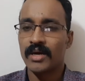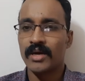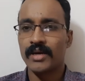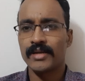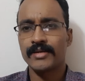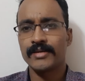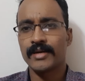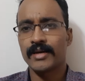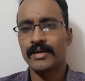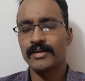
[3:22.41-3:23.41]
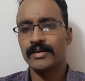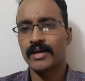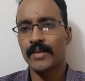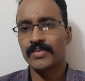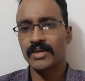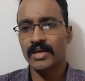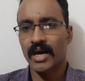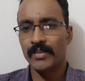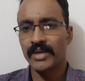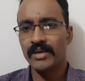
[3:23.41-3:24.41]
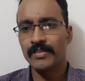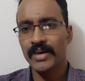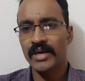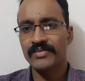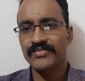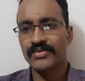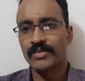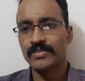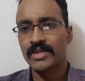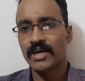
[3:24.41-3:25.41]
and after coming back from